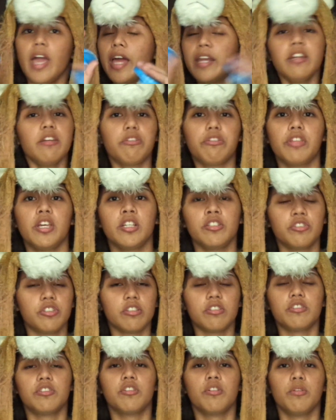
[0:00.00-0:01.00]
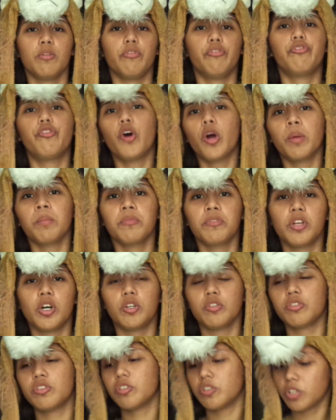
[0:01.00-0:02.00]
anything just to form
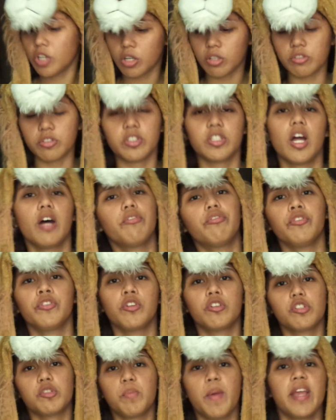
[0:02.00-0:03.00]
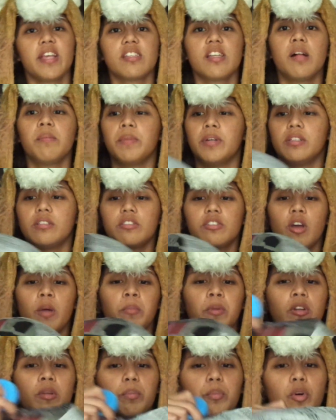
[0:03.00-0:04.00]
those circle stuff in your space helmet. So
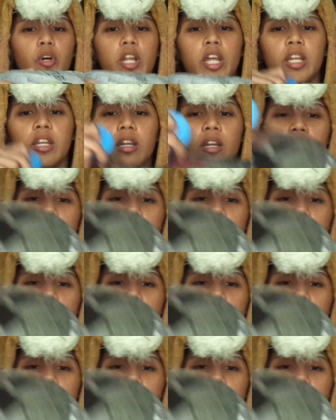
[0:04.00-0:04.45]
I'm gonna put it